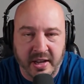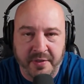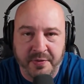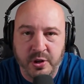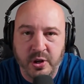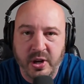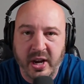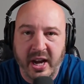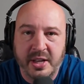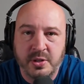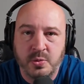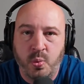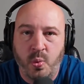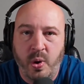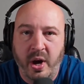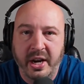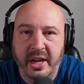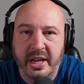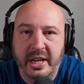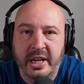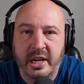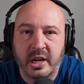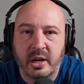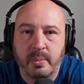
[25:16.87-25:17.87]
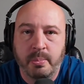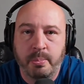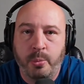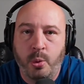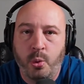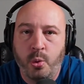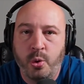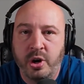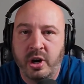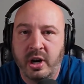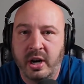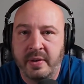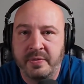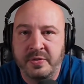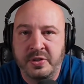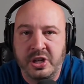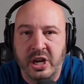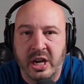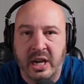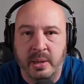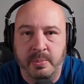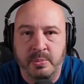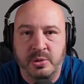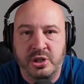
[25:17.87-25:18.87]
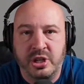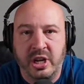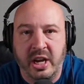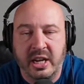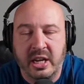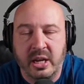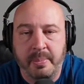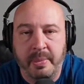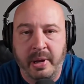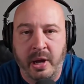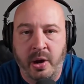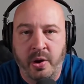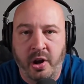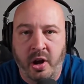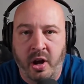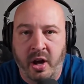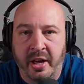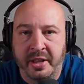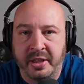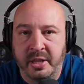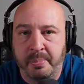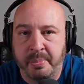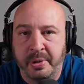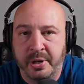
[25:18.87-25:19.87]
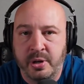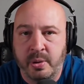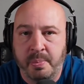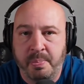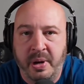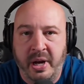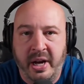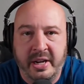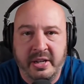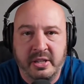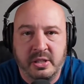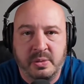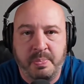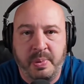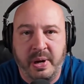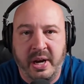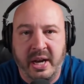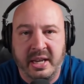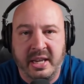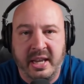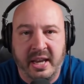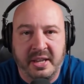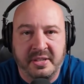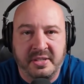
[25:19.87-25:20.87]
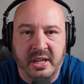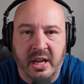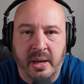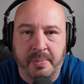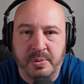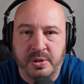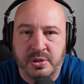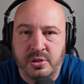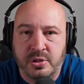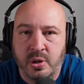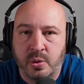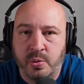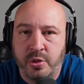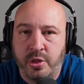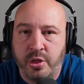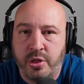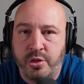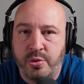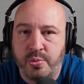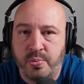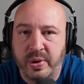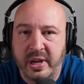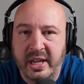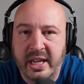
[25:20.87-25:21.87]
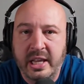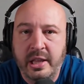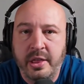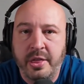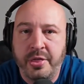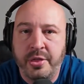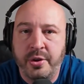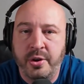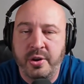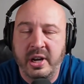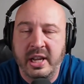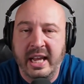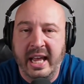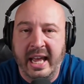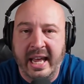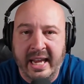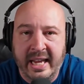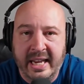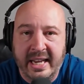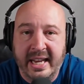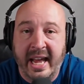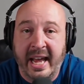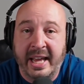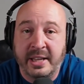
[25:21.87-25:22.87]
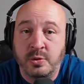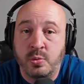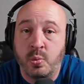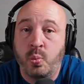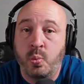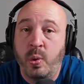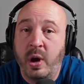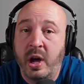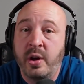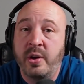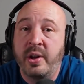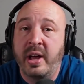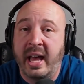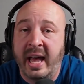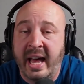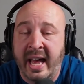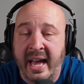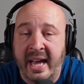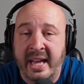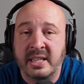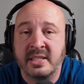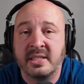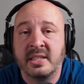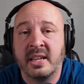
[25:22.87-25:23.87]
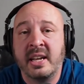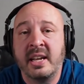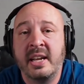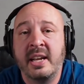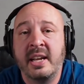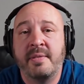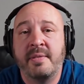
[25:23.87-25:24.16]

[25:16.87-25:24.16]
If you guys want to hear more of James, check him out on the BiggerPockets podcast episode 338 as well as